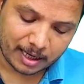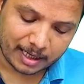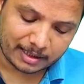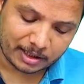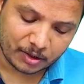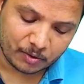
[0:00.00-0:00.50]

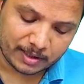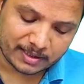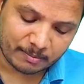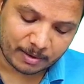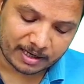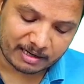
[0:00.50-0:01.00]
and Q is
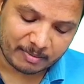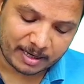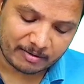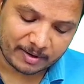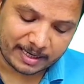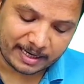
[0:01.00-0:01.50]
aparted by
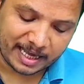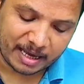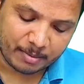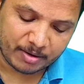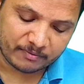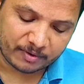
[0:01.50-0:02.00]
20
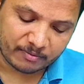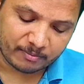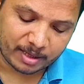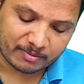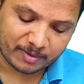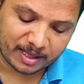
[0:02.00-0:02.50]
mm from
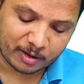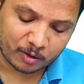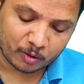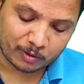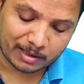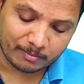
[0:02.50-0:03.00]
1
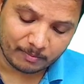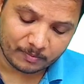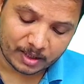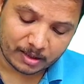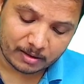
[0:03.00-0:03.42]
microcoulomb.